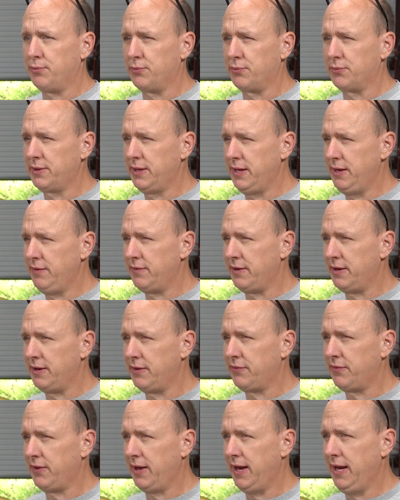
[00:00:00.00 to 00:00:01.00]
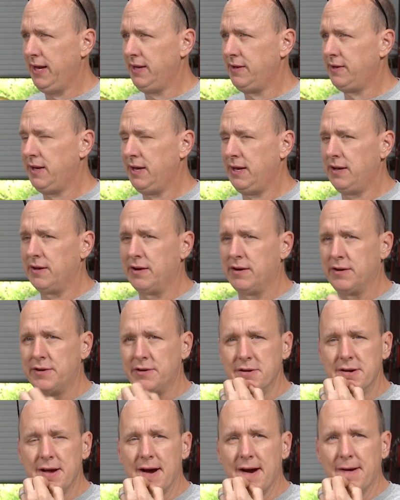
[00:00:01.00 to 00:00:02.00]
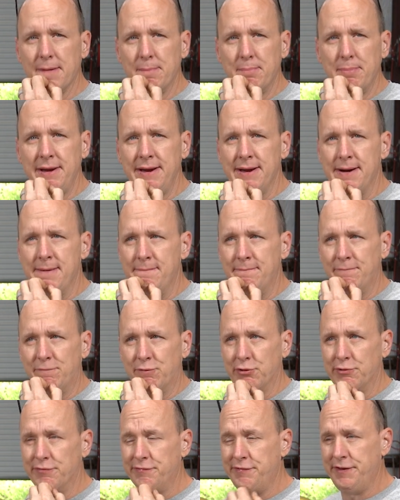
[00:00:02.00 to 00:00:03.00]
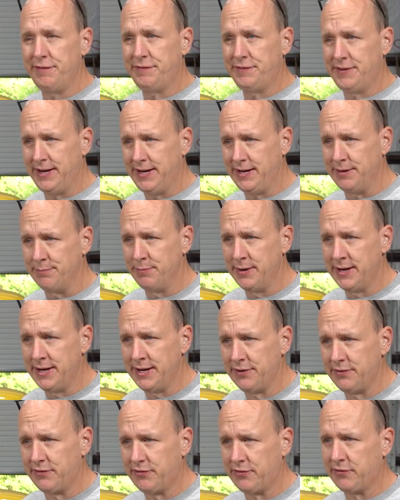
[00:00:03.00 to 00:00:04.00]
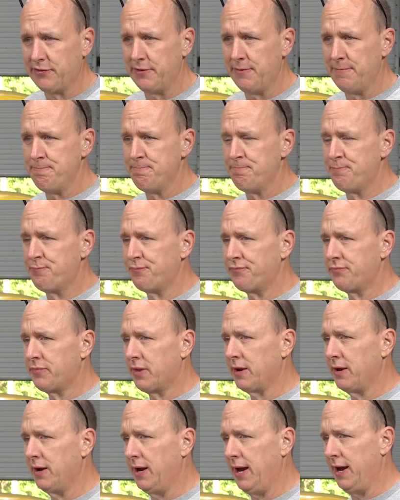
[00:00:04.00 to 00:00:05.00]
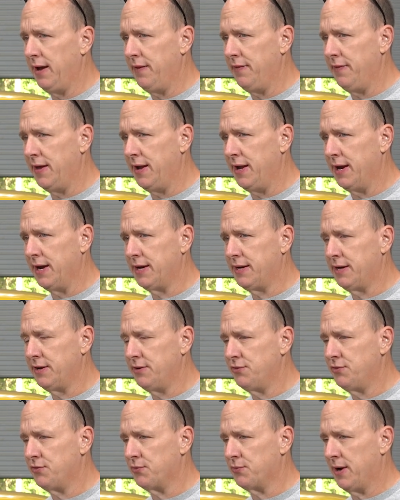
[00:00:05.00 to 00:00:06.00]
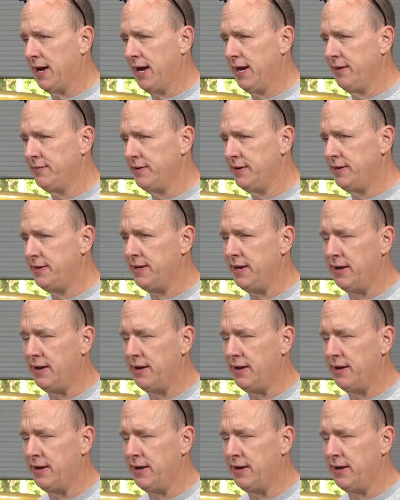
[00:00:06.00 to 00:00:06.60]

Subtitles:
believe it is 1800 RPM for 15 minutes, and then I can drive it.